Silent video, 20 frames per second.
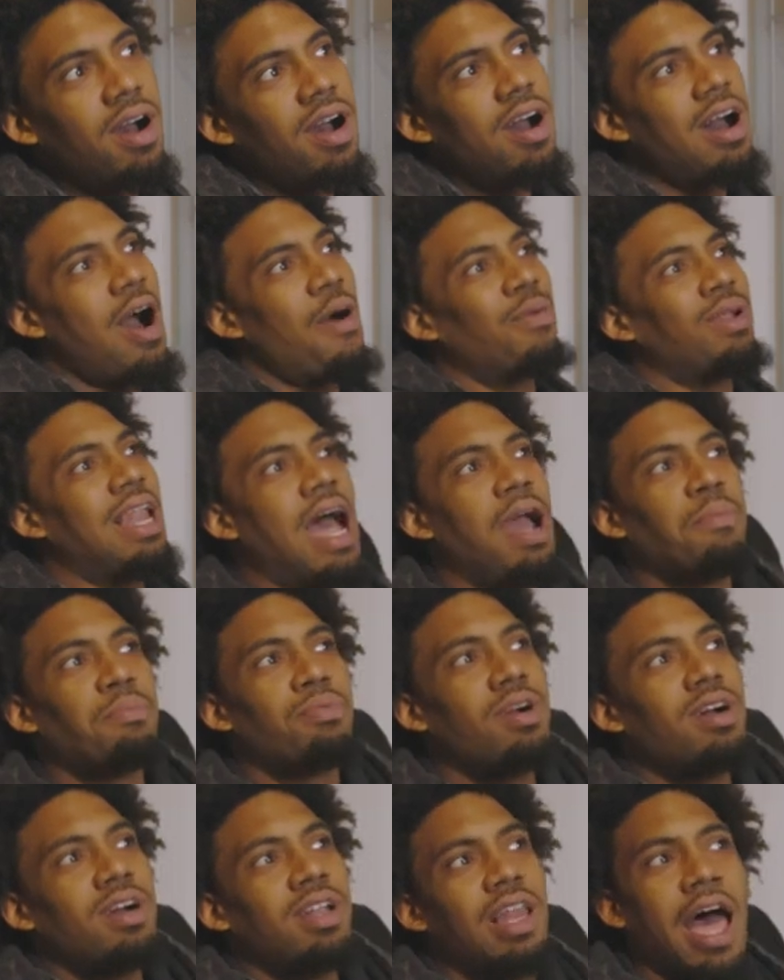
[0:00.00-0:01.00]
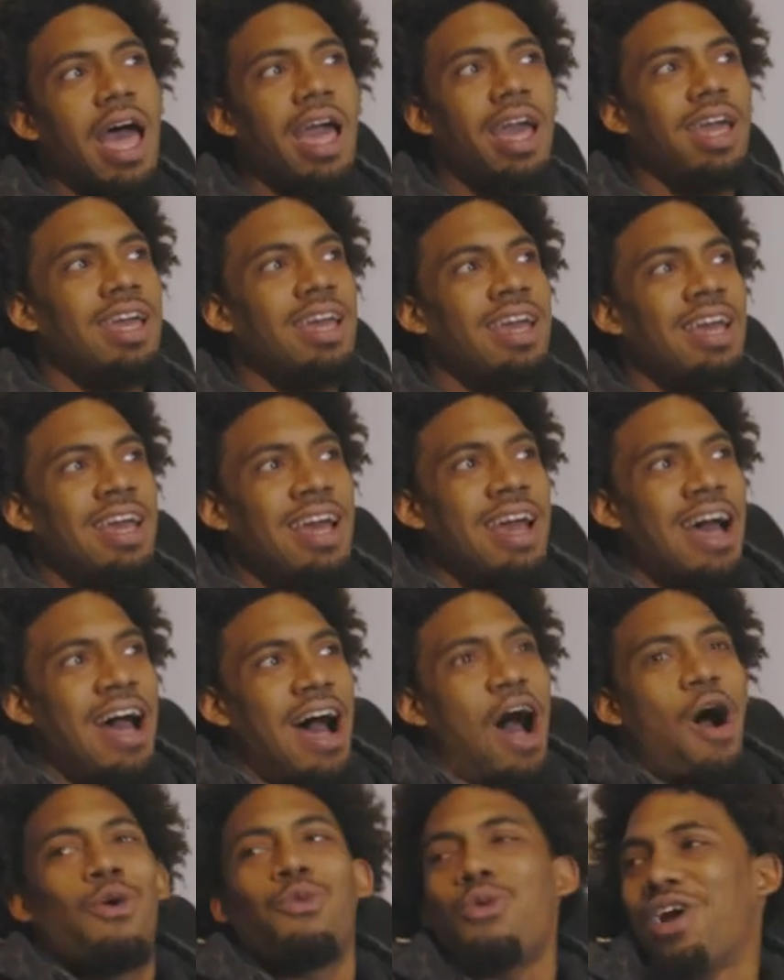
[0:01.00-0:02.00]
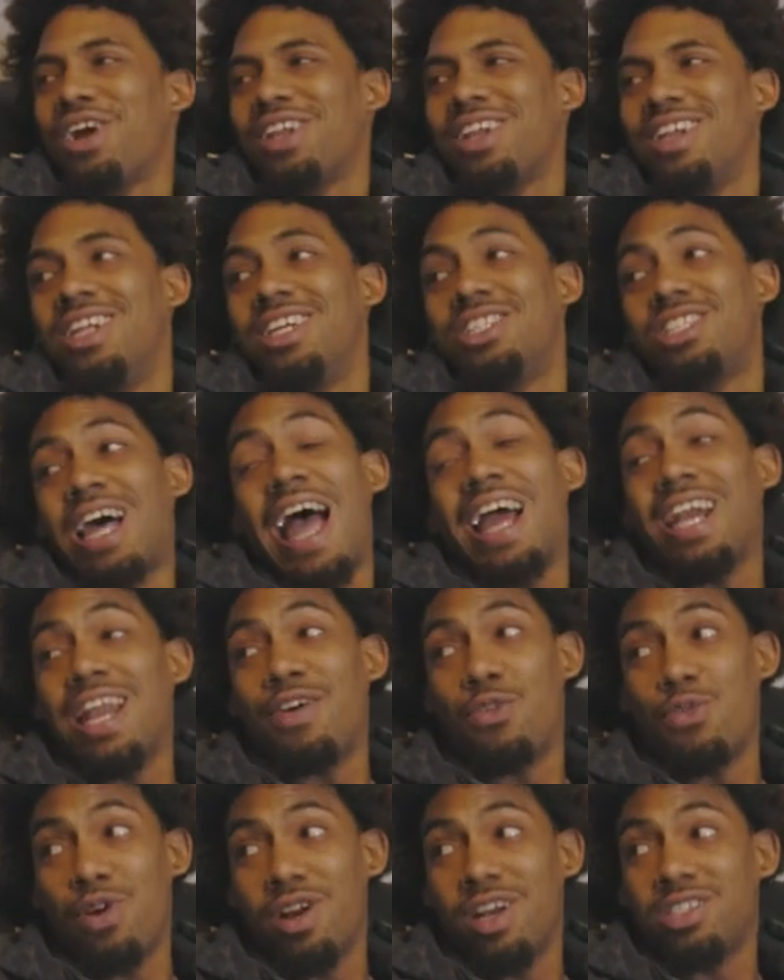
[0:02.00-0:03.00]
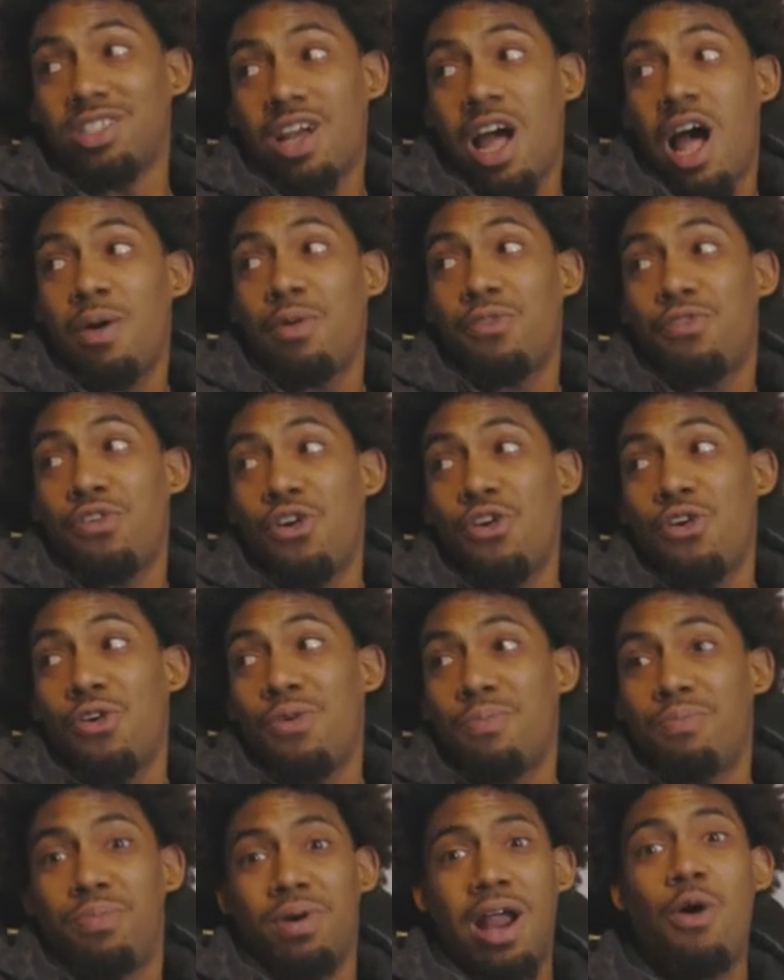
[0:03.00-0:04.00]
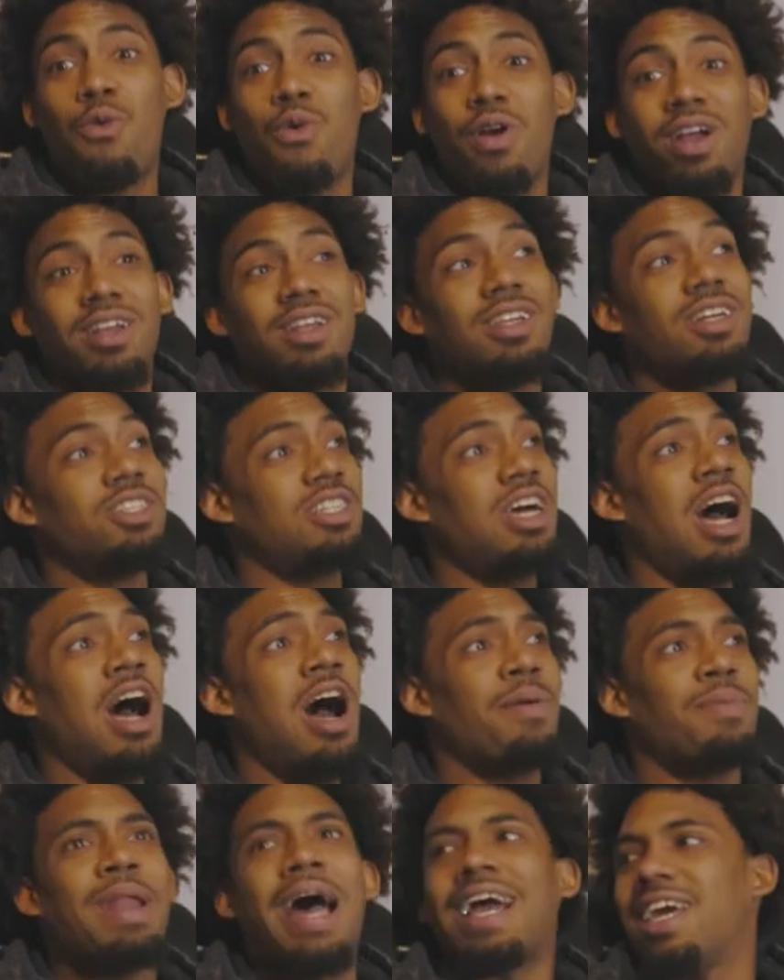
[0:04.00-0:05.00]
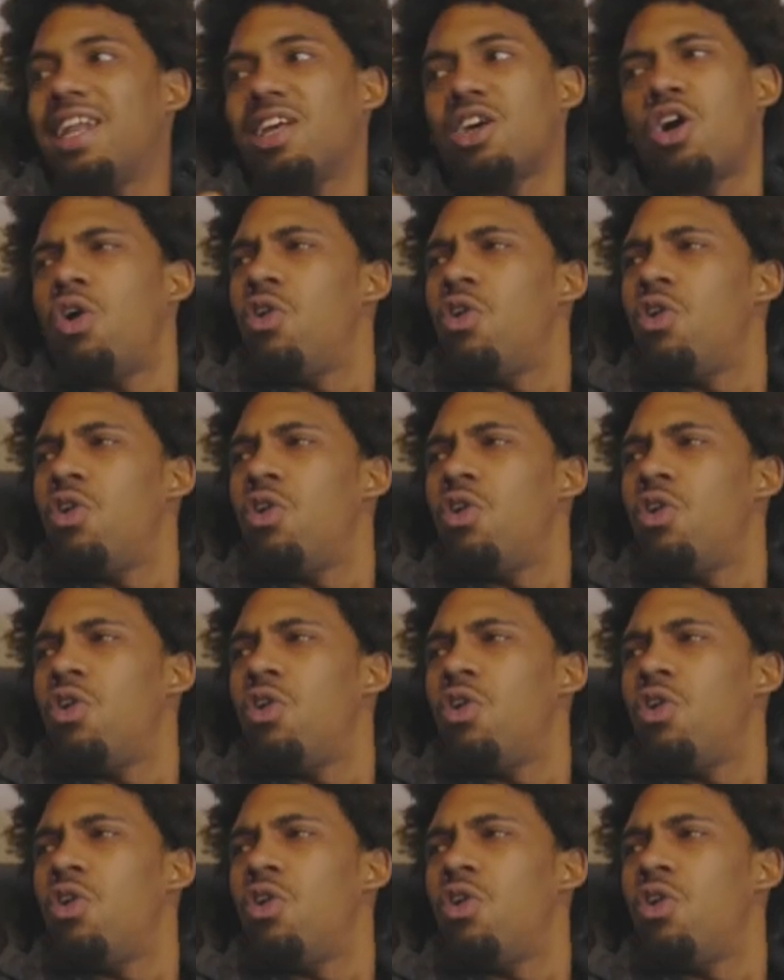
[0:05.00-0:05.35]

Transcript: Bun, I was like, bro, like I'm working a little job. I ain't never worked a job before, but I'm yeah. working a little job and I get to